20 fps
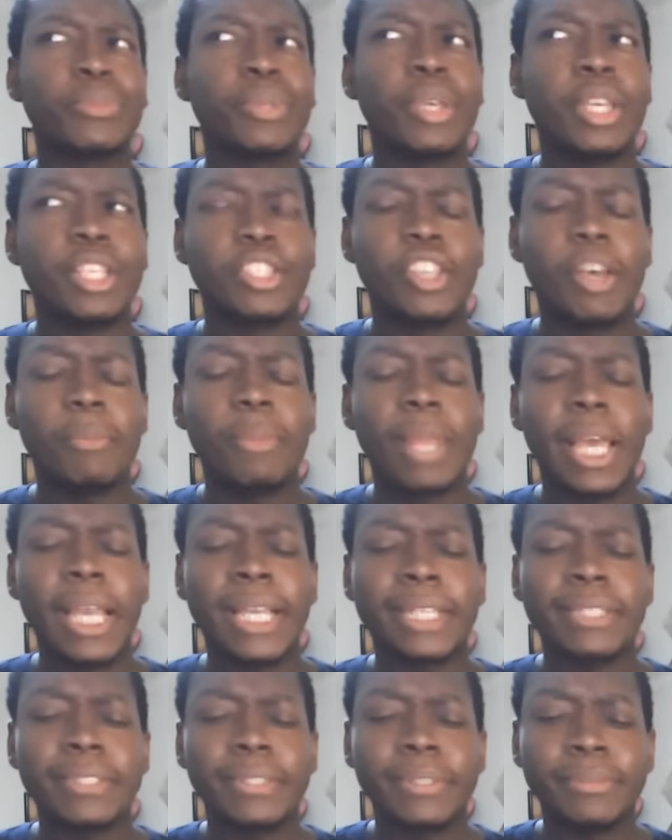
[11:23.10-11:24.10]
So I'm
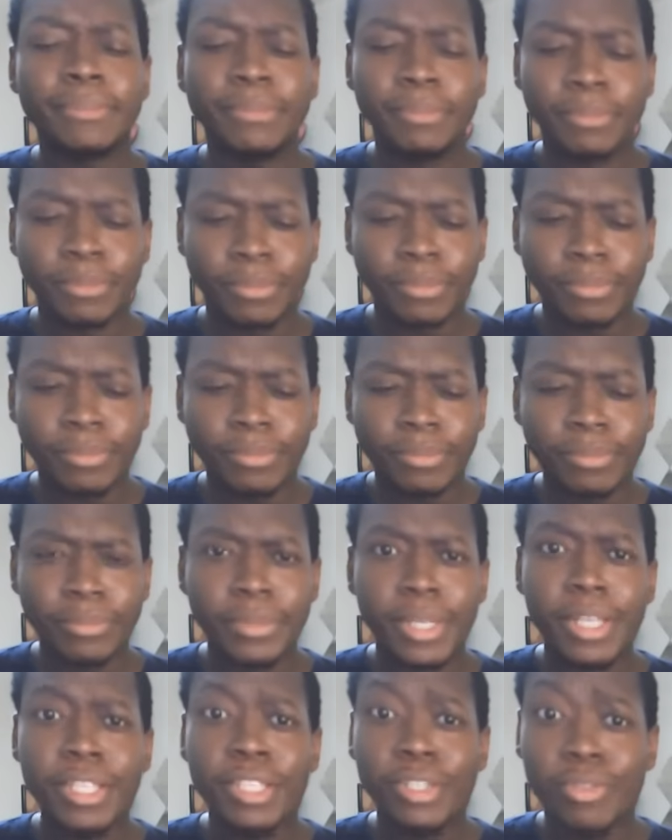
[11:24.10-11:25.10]
like, hmm,
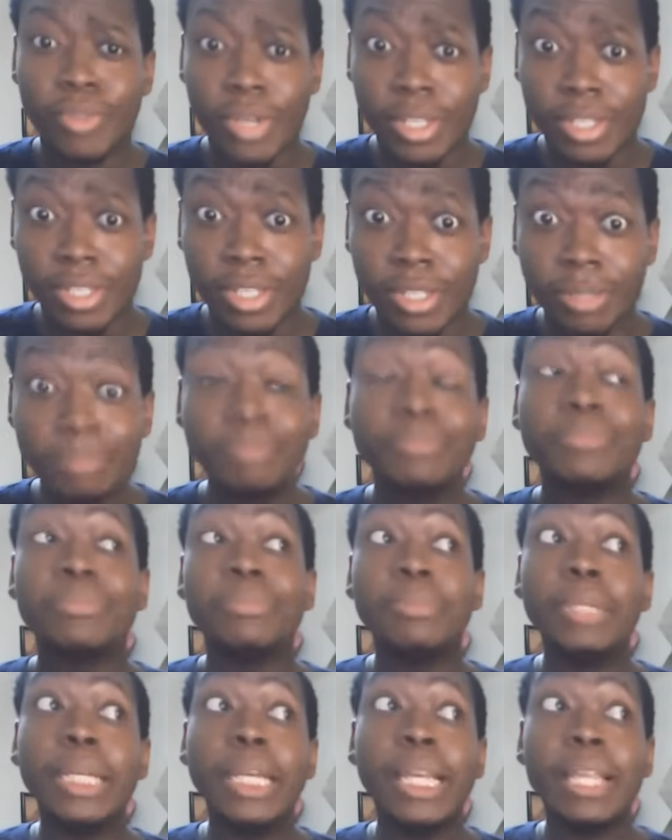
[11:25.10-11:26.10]
interesting.
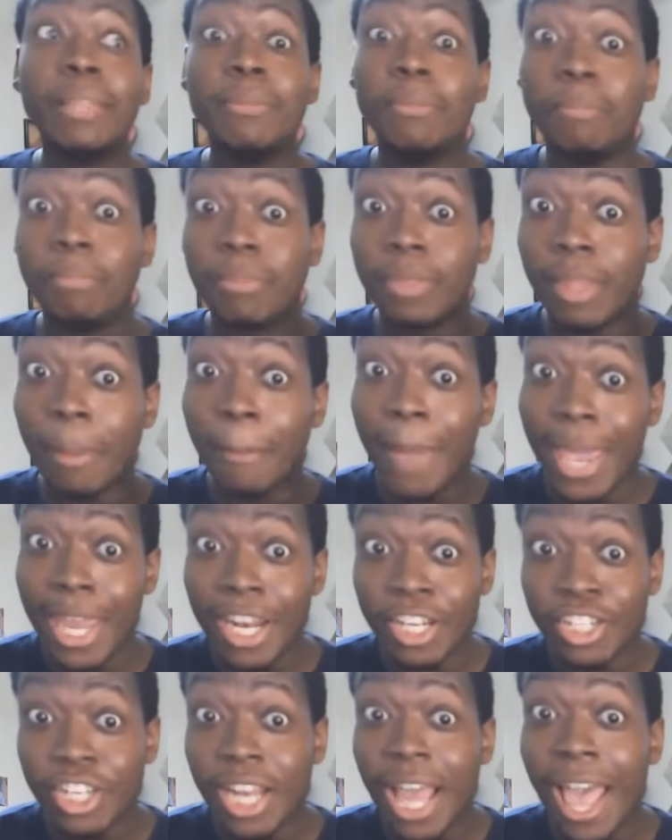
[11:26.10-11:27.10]
And the
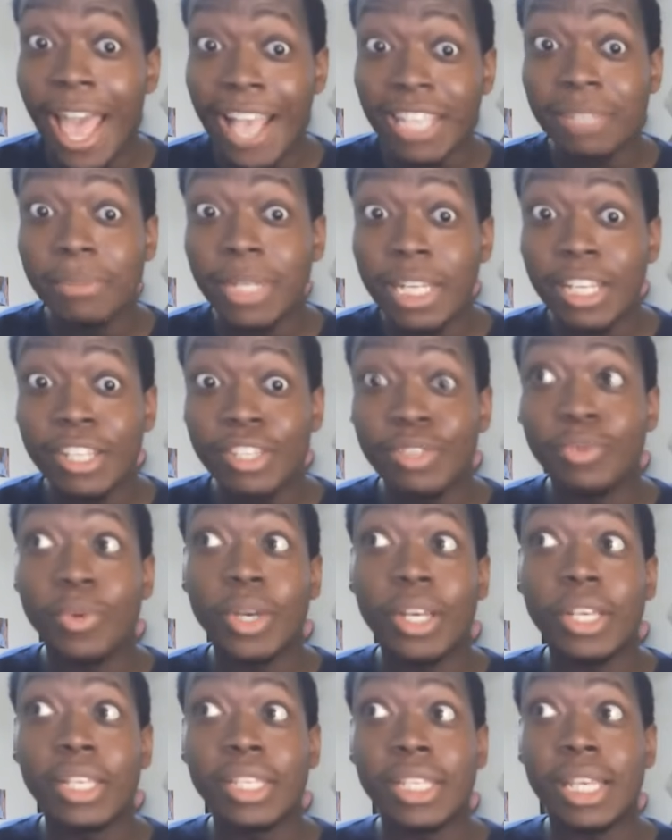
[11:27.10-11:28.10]
manager that asked me this
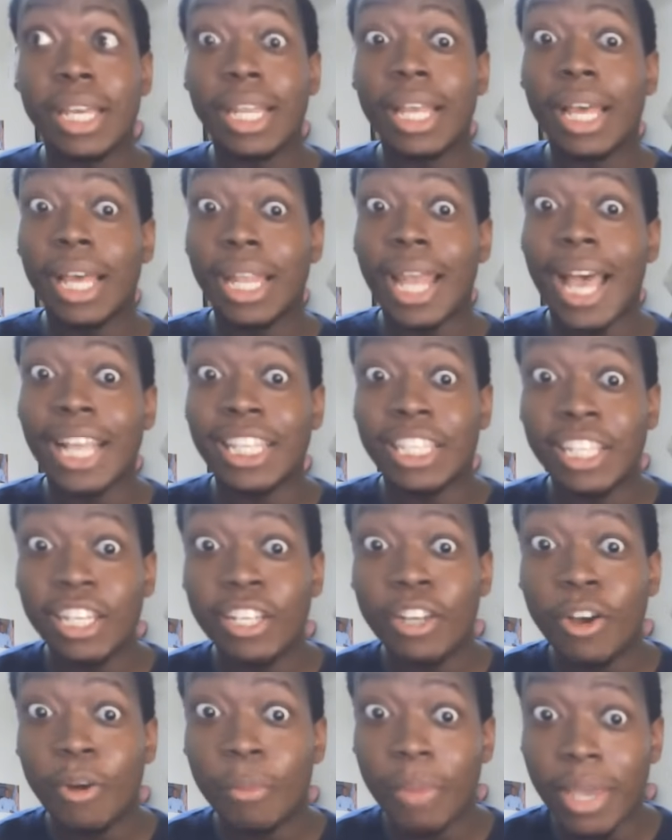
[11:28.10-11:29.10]
was a
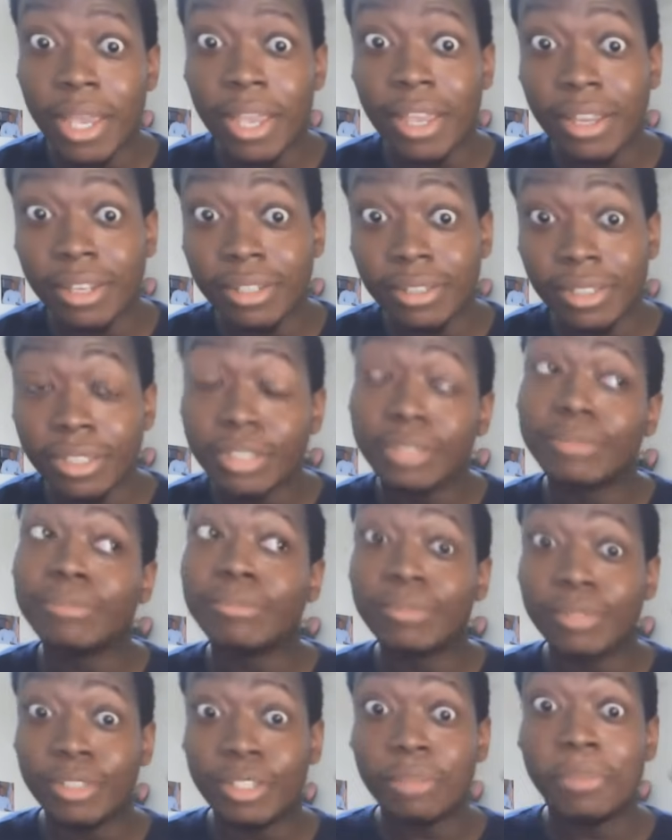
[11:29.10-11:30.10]
Latino man,
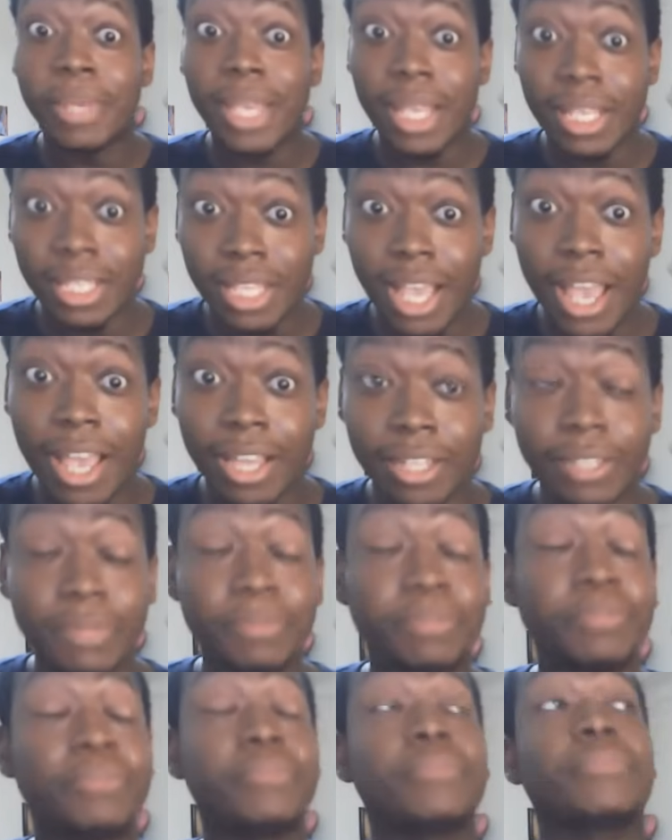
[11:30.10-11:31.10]
to be exact.
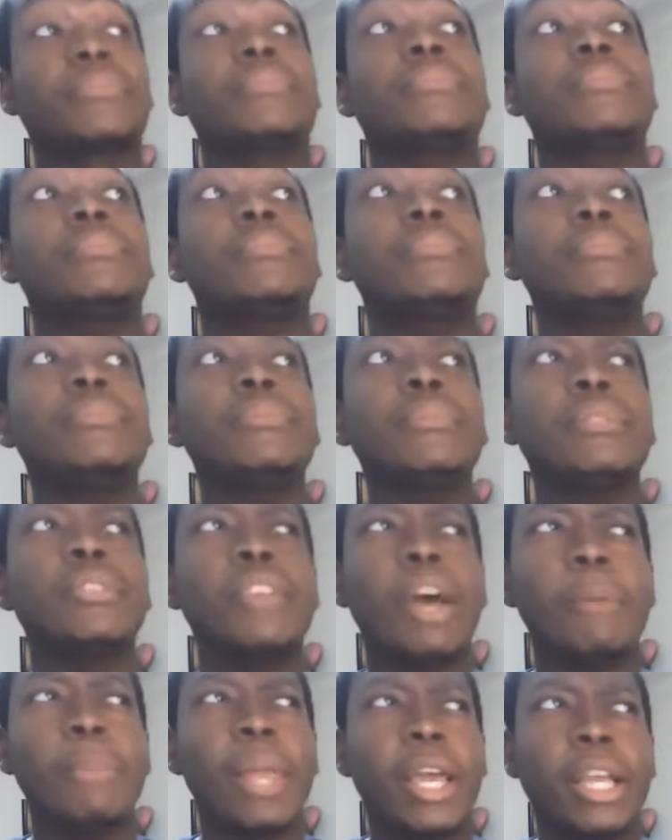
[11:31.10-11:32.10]

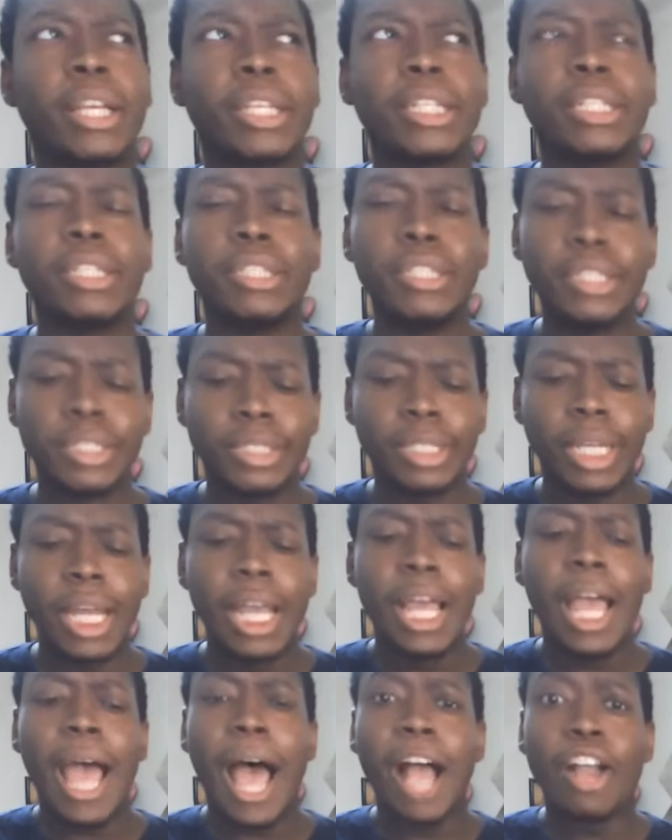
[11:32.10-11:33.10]
I'm like, huh.
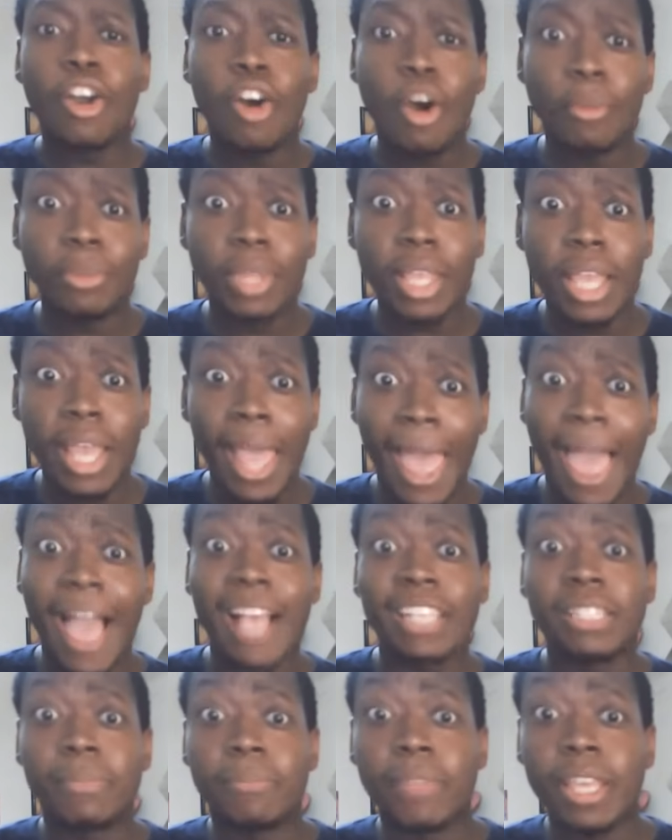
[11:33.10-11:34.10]
I go up there,
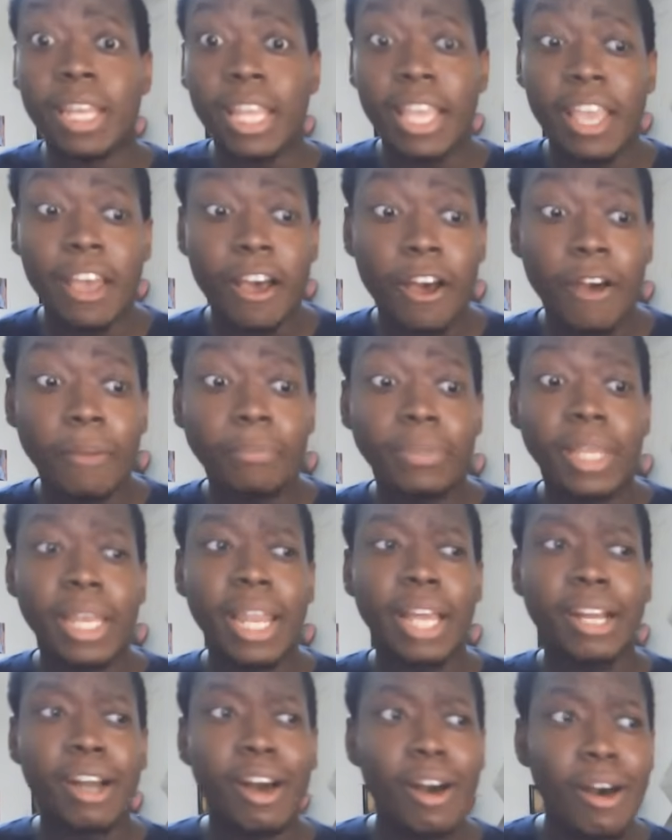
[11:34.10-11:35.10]
ask them they need help. They're
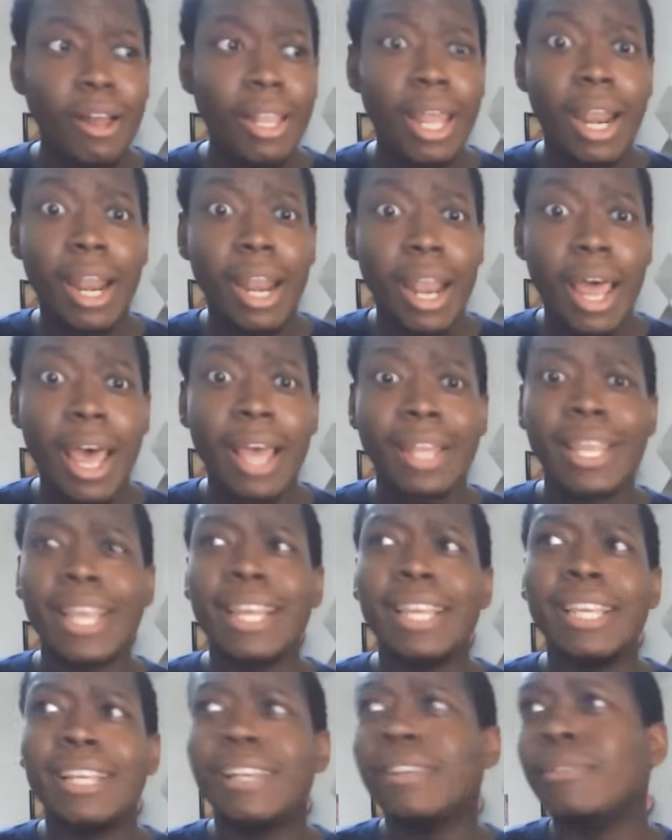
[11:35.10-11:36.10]
like, oh, la da da. They
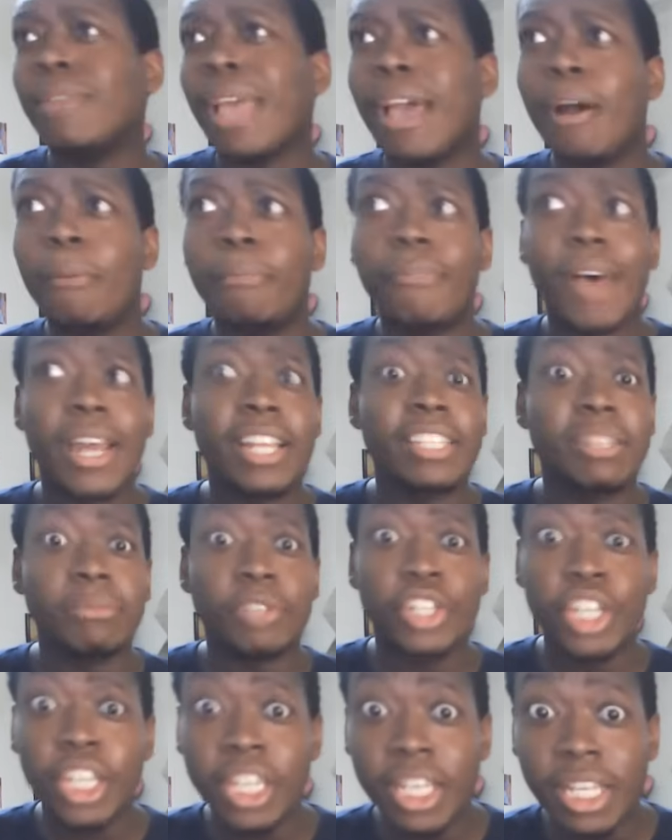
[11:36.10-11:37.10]
need help finding some
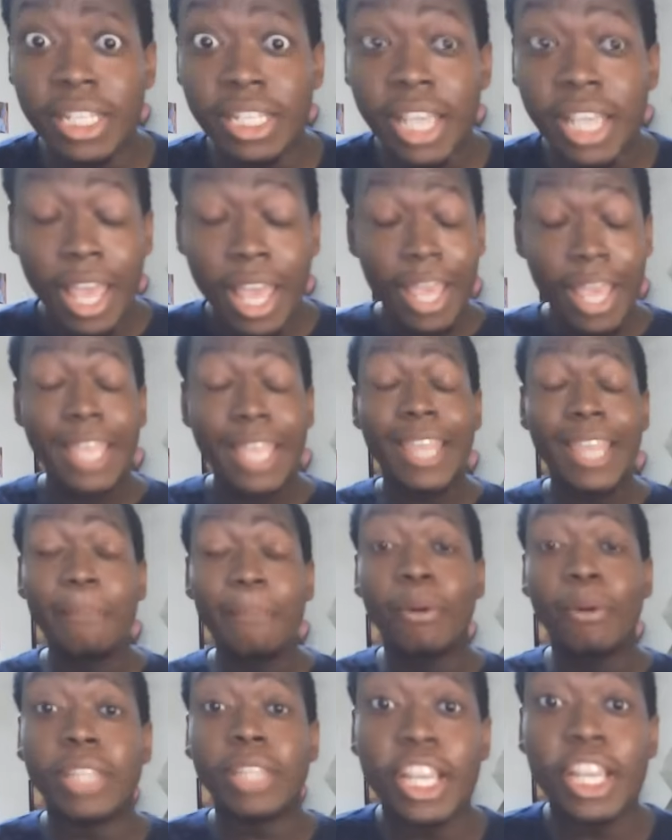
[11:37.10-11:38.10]
jeans. They
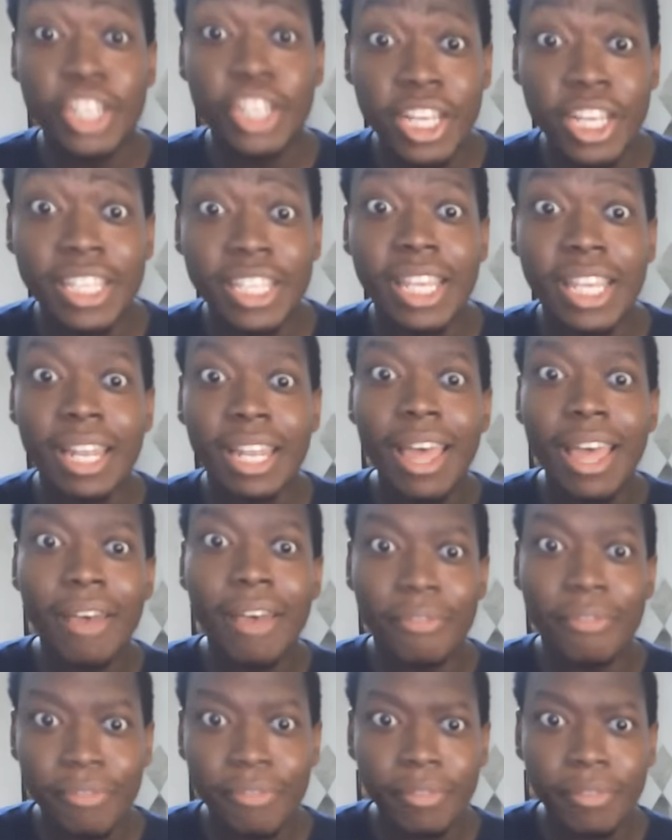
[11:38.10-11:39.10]
bought their jeans and
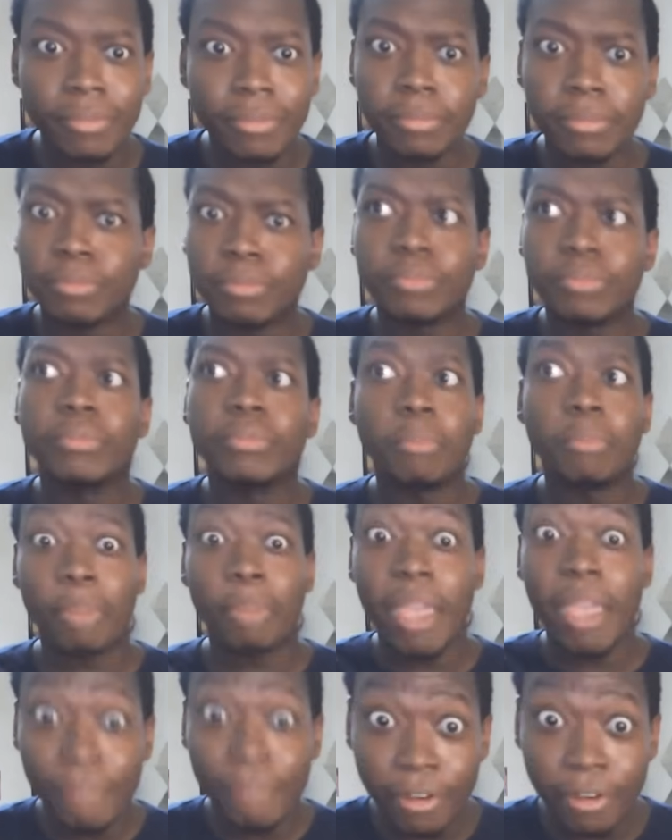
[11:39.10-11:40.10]
left.
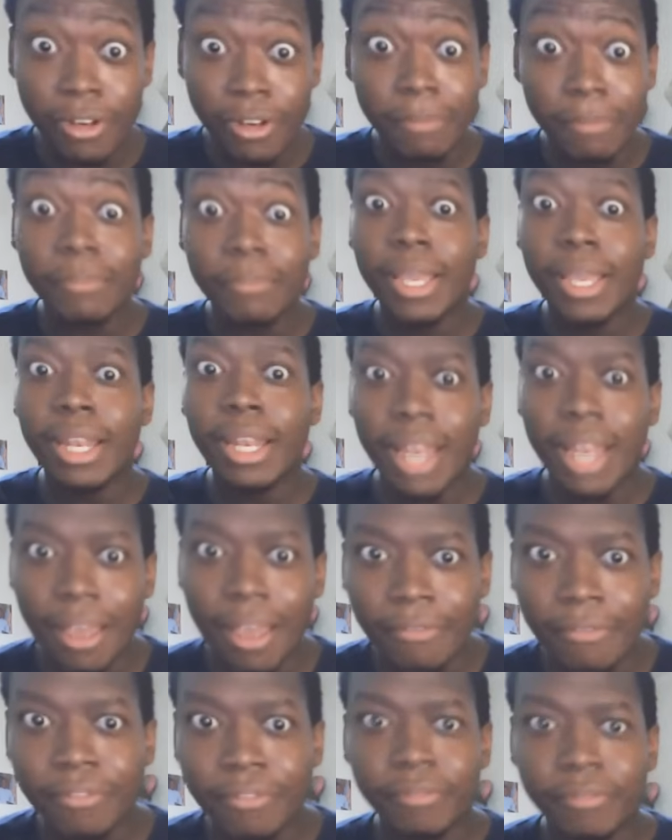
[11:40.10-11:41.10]
Paid for them and
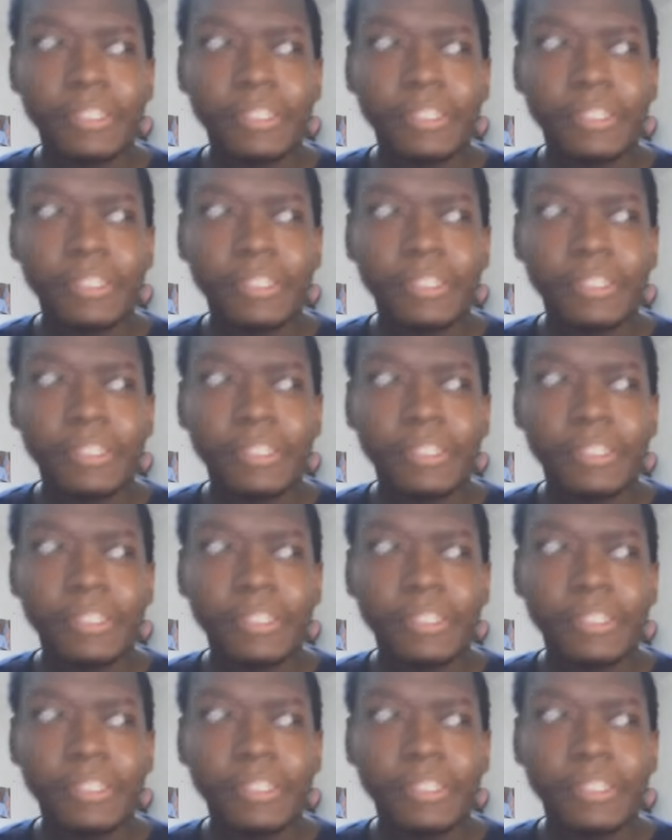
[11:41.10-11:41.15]
left.